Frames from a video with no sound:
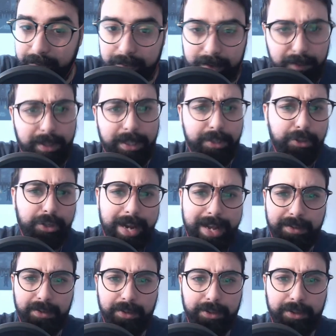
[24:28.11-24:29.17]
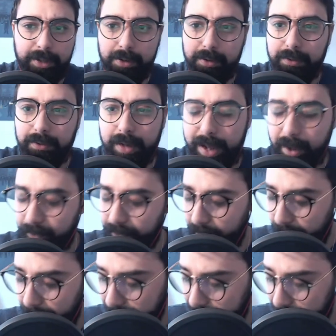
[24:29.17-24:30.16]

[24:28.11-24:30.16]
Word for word: That's why these chats are so helpful.